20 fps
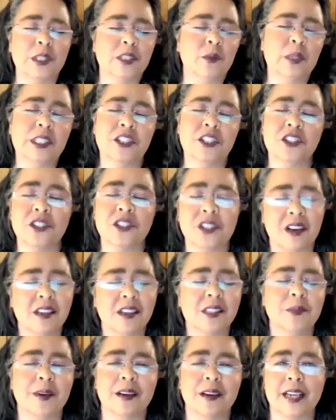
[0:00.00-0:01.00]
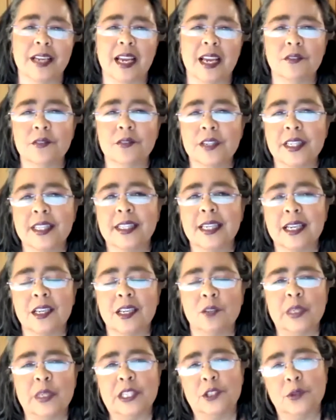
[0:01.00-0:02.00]
We just talked about everything,
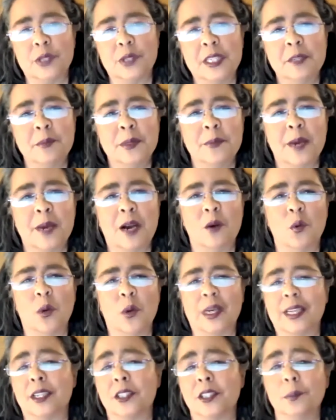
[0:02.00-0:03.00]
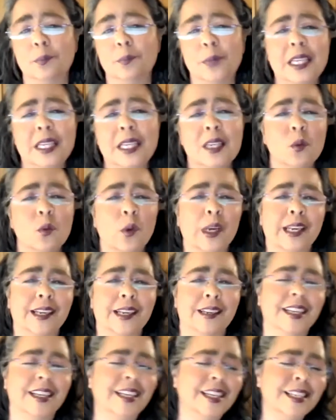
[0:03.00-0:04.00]
and we dreamed about what it could be, what it
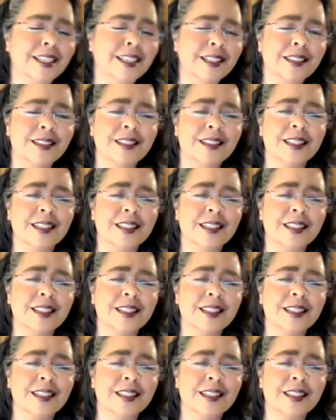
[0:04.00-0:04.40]
is.